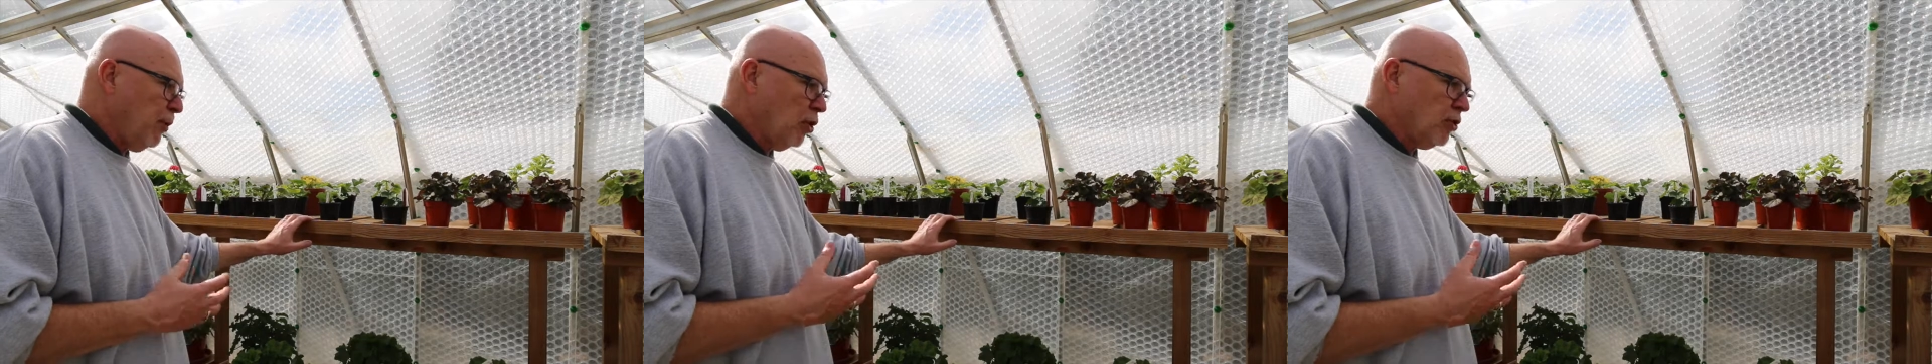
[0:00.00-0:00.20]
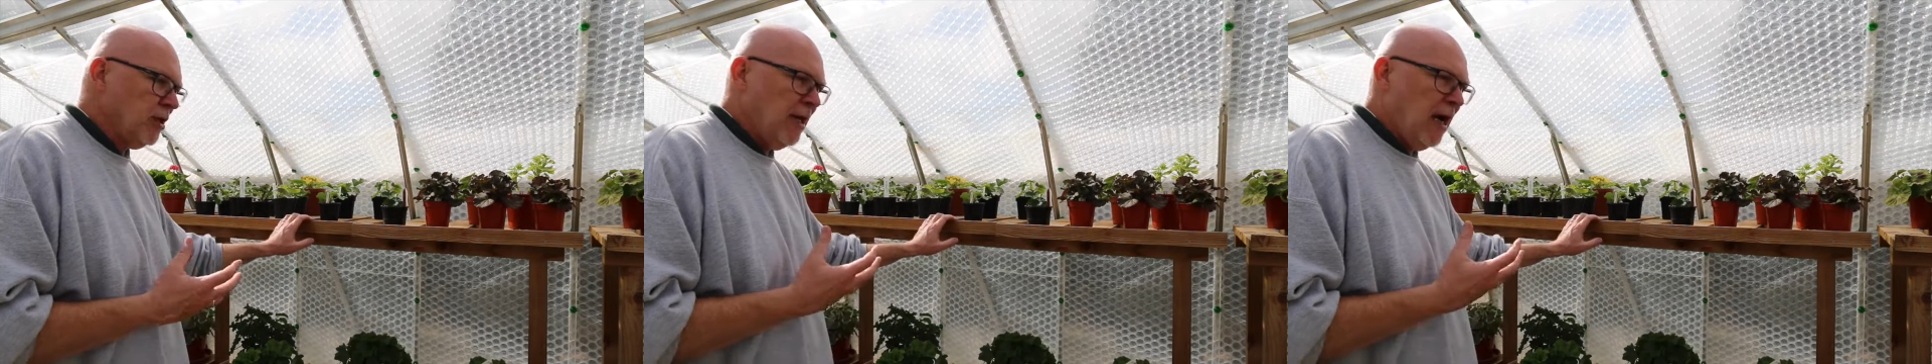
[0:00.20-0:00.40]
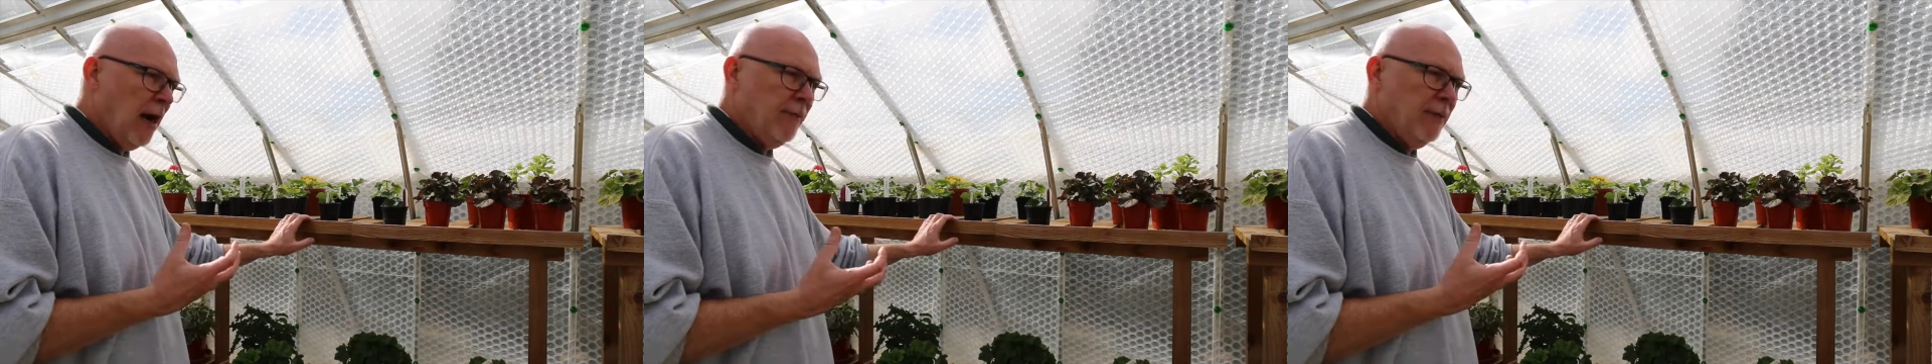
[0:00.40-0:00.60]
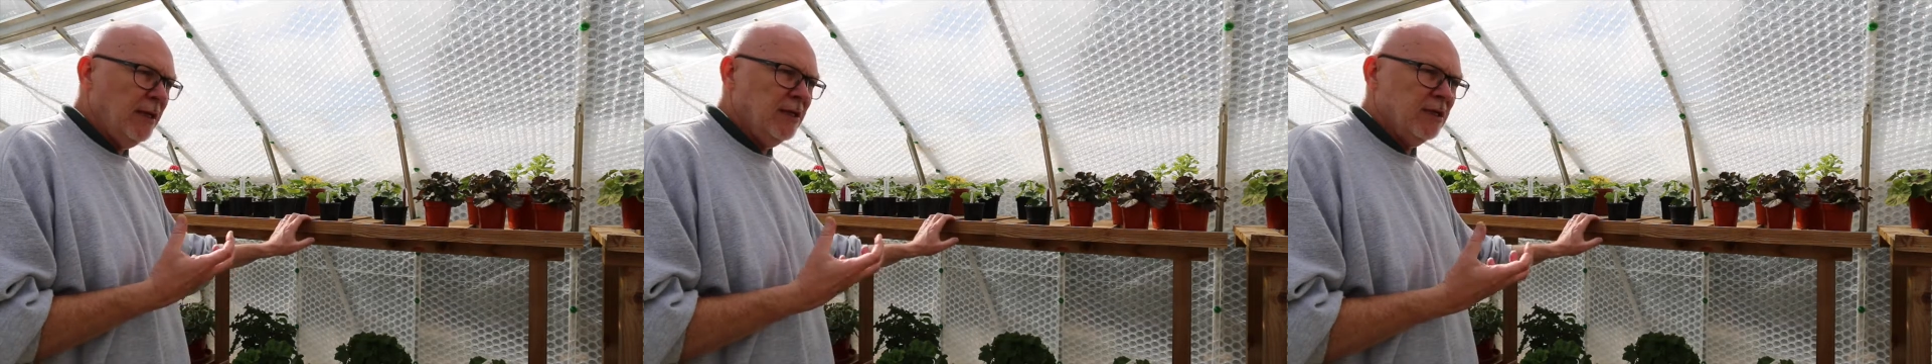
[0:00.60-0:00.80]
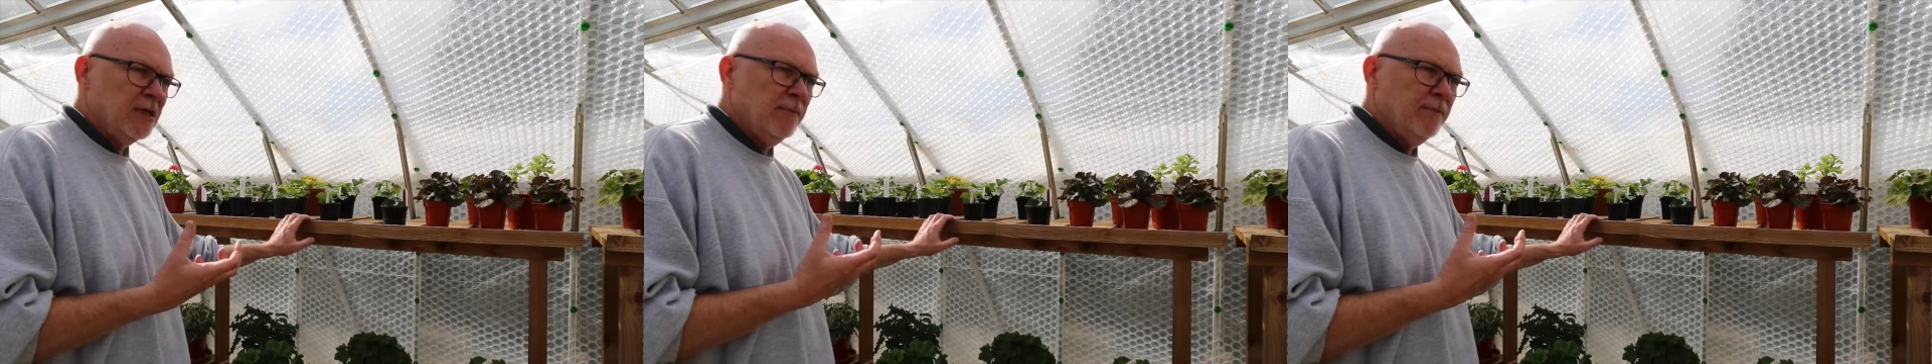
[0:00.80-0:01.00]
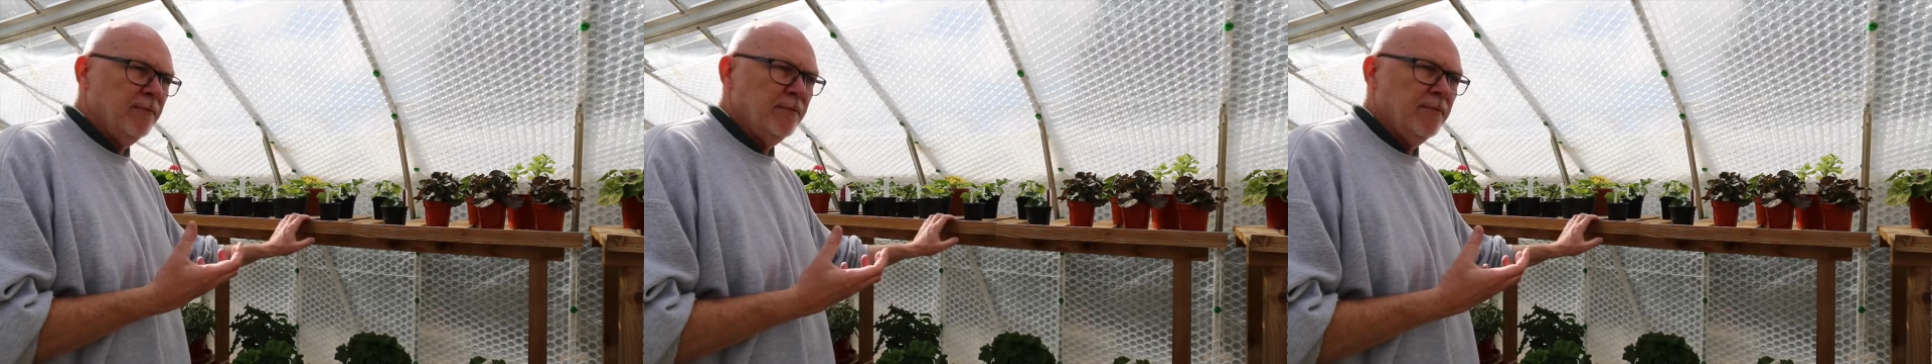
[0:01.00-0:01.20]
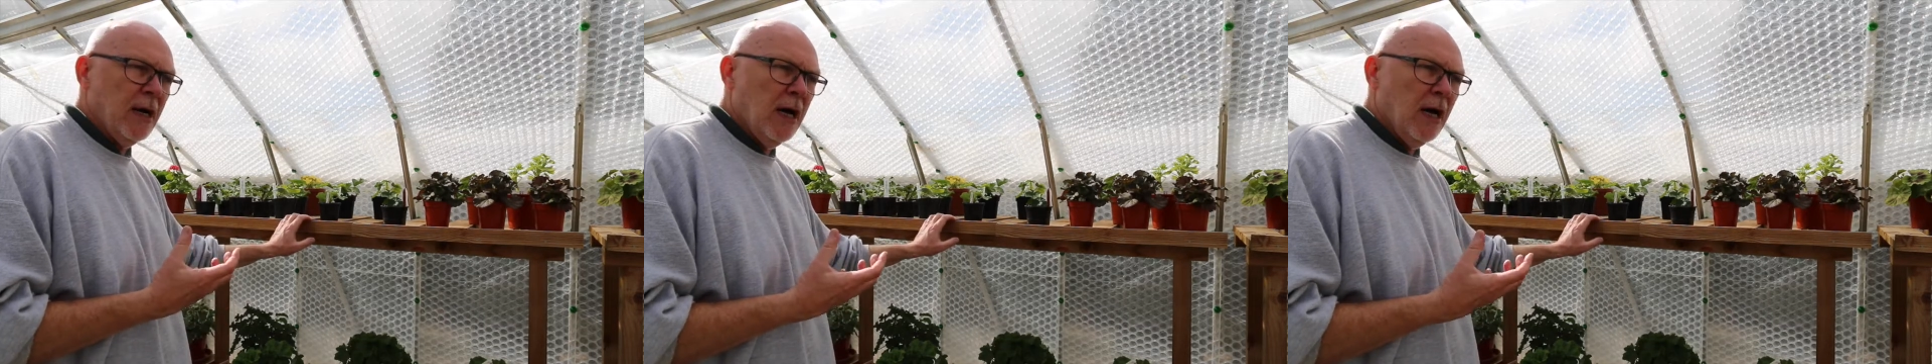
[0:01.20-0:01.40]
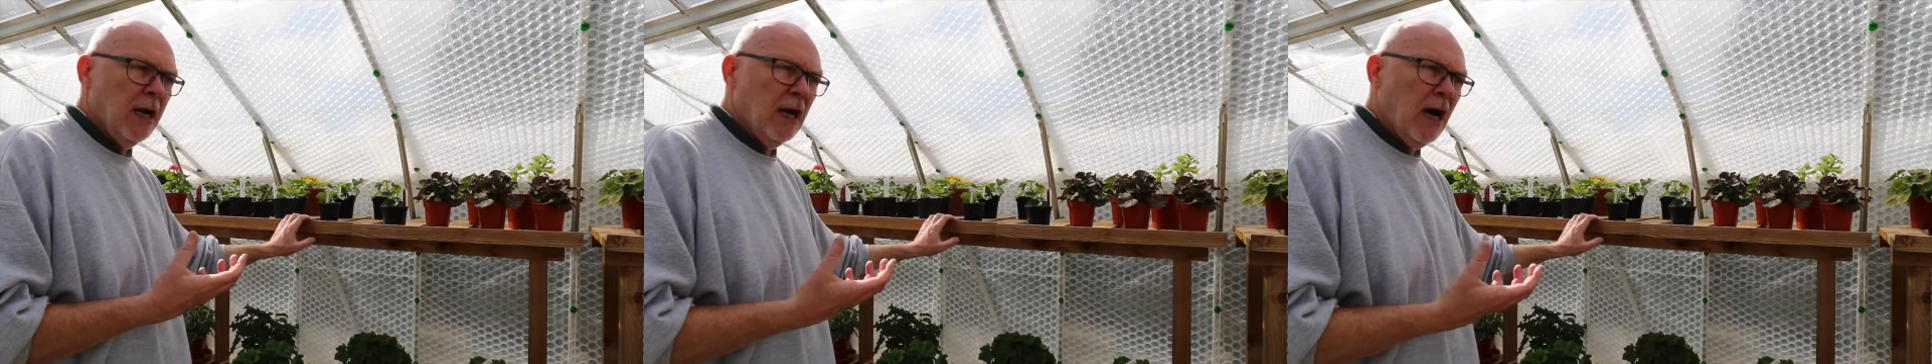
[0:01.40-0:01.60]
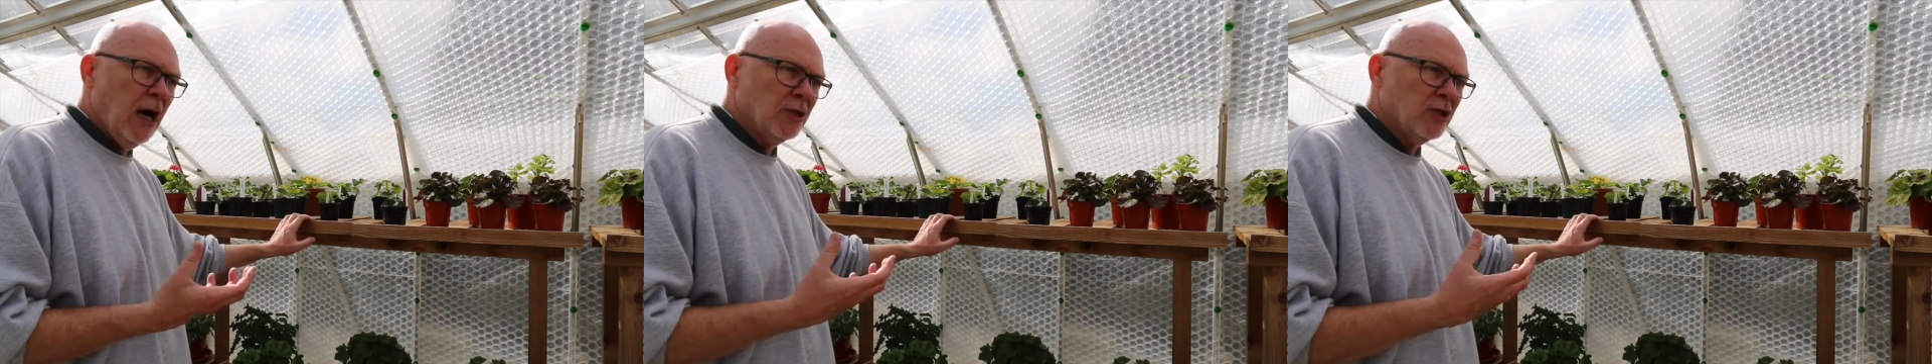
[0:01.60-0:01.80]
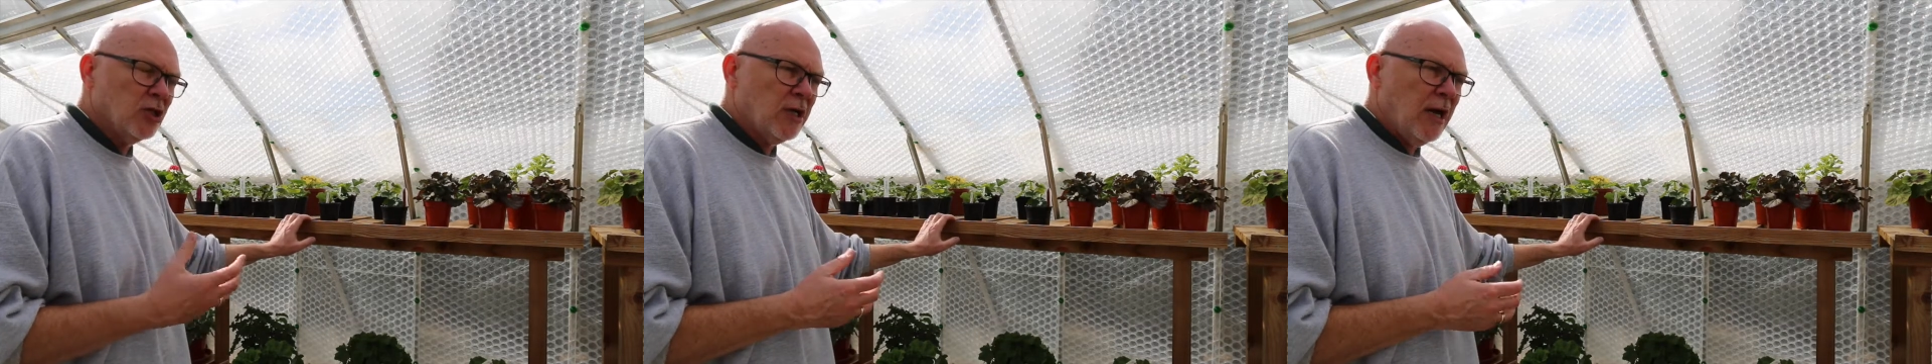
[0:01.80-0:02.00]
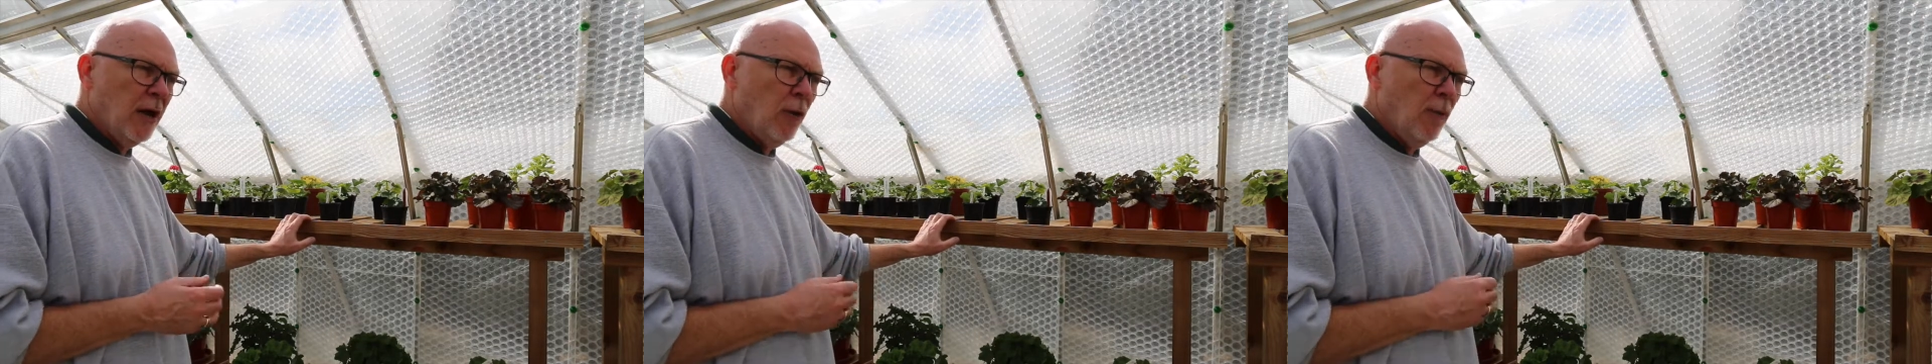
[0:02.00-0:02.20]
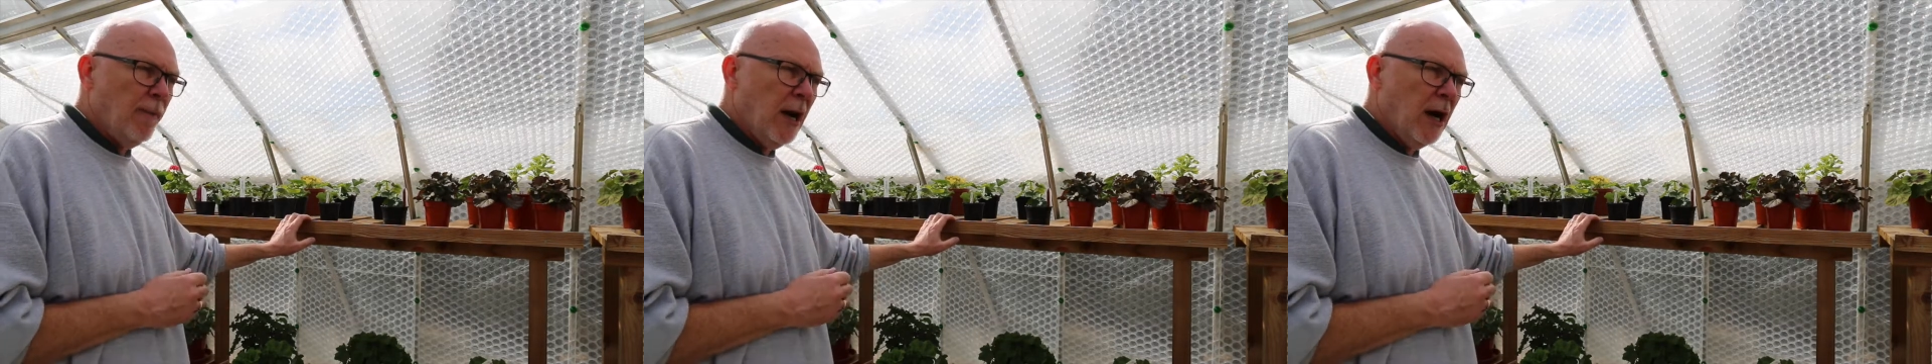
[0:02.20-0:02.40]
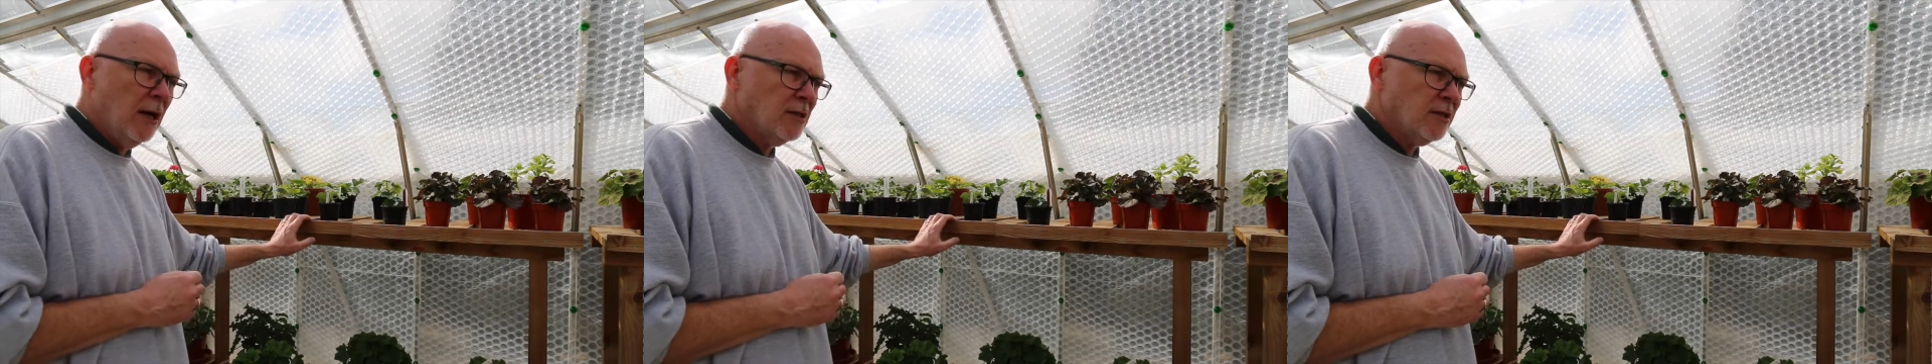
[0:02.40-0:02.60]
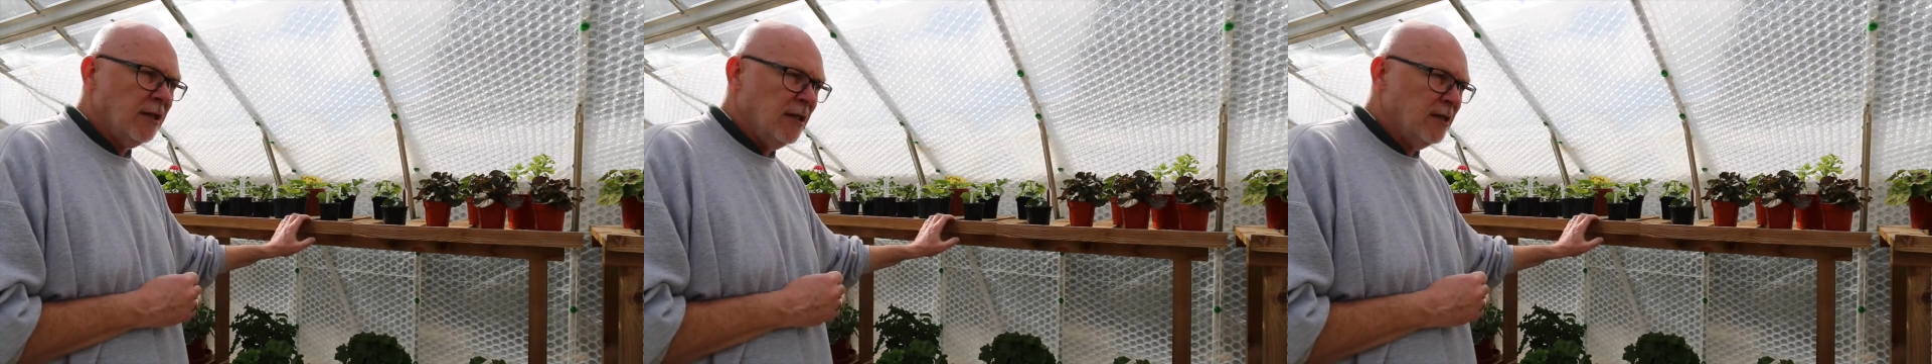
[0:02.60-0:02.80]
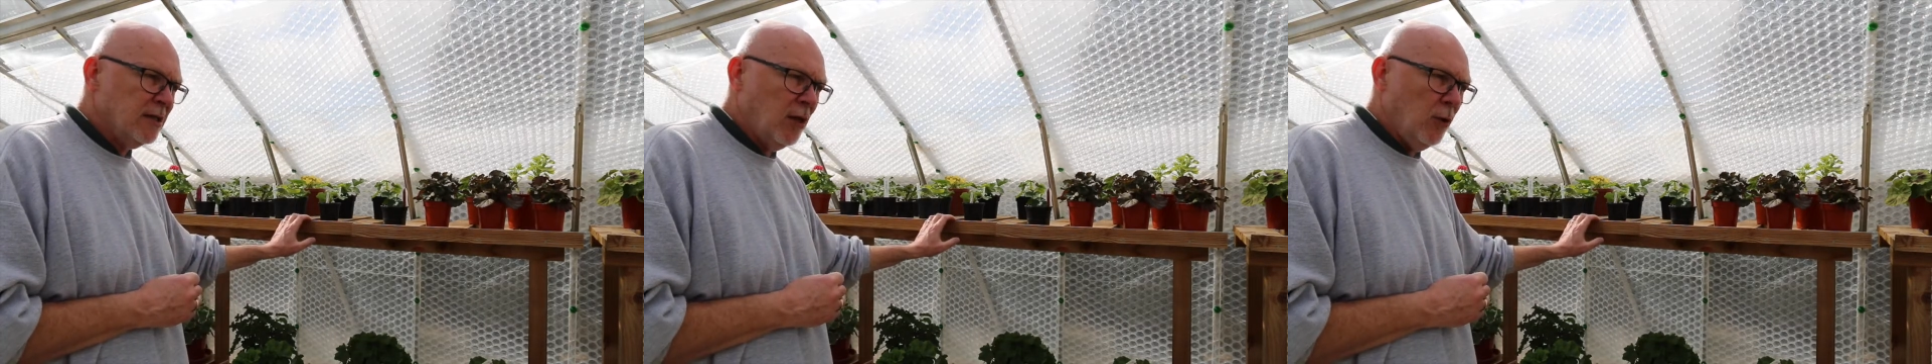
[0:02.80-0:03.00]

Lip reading: potted up into some large scale baskets,